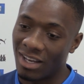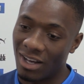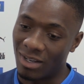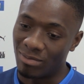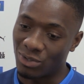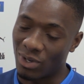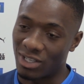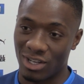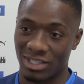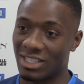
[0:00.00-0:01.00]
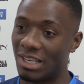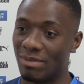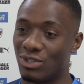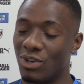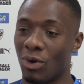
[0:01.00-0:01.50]
um, so as long as the
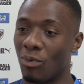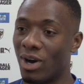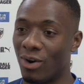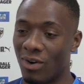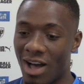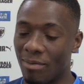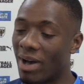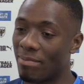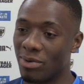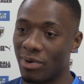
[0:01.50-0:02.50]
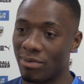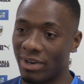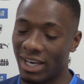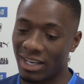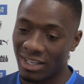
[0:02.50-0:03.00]
team is doing well, I'm happy with
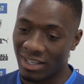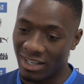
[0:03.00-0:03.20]
it.